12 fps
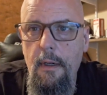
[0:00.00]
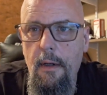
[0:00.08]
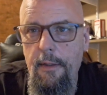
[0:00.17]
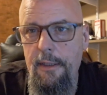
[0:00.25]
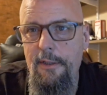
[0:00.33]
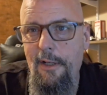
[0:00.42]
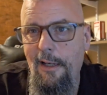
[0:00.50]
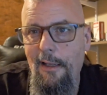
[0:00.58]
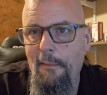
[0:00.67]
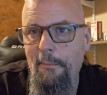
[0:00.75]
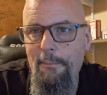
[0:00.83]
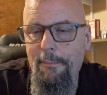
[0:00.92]
Are they just going
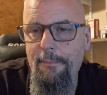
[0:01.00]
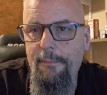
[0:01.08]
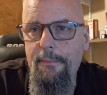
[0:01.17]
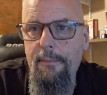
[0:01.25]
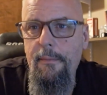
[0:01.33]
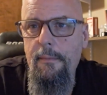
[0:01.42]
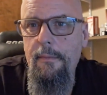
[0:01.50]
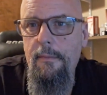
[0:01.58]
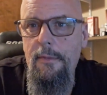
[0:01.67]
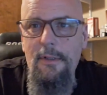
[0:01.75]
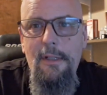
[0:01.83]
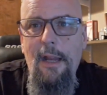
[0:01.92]
to
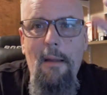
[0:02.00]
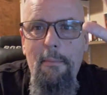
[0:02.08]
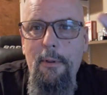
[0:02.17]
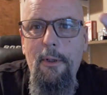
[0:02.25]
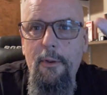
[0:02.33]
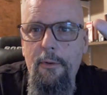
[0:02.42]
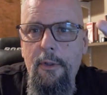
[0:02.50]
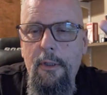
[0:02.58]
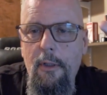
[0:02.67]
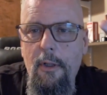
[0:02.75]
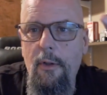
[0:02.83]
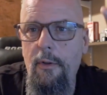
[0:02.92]
stop
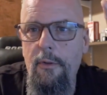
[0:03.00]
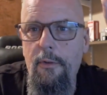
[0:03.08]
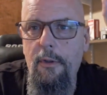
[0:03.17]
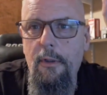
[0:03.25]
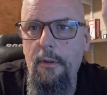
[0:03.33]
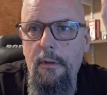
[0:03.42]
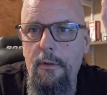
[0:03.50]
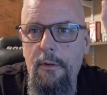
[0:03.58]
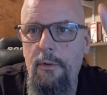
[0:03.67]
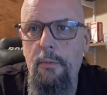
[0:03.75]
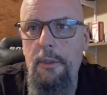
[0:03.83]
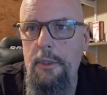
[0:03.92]
producing those and
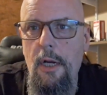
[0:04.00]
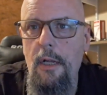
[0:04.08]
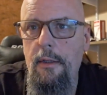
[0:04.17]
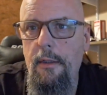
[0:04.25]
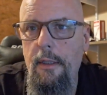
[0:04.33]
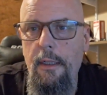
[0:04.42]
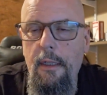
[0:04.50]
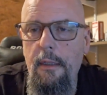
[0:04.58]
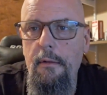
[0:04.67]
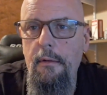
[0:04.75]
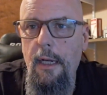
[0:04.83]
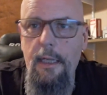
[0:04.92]
switch on the
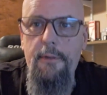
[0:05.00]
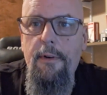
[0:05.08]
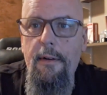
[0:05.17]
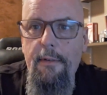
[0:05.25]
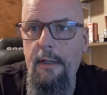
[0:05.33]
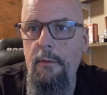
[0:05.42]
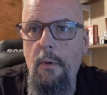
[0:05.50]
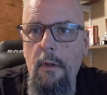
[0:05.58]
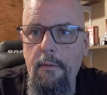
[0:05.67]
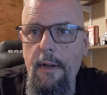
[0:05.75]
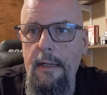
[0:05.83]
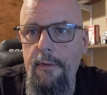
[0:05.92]

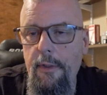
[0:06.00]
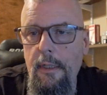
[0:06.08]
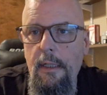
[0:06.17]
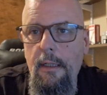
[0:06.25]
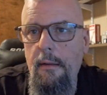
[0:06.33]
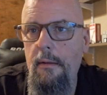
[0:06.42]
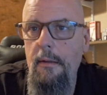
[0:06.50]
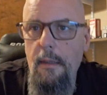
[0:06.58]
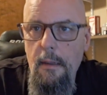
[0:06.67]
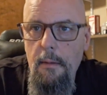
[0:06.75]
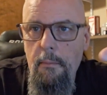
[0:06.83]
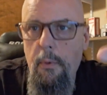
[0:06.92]
H5N1 vaccine and
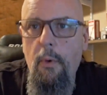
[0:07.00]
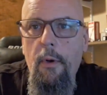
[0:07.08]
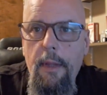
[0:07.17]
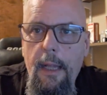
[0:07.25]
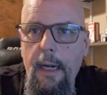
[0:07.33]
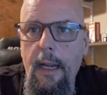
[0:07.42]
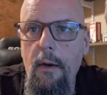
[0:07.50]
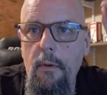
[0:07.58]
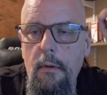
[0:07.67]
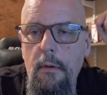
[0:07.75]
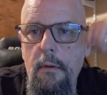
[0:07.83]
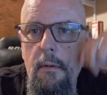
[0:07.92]
pour that out.
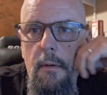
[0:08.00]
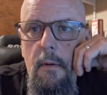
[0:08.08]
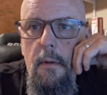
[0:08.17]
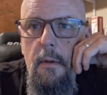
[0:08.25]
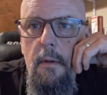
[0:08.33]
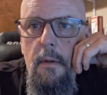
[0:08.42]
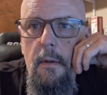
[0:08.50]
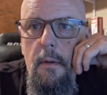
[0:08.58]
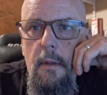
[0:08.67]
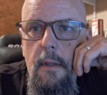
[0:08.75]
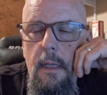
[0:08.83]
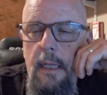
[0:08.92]

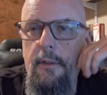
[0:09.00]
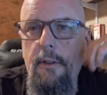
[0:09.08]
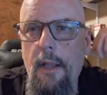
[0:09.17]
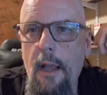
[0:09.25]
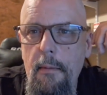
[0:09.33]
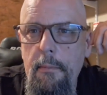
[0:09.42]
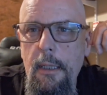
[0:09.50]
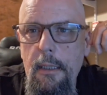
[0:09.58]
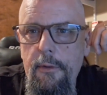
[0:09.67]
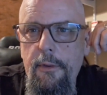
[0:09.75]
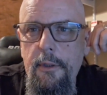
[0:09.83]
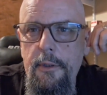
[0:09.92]
It's a
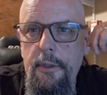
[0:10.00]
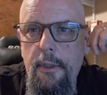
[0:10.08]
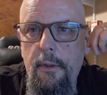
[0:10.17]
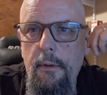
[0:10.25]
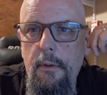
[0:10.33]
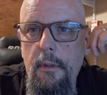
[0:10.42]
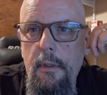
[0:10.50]
complex issue.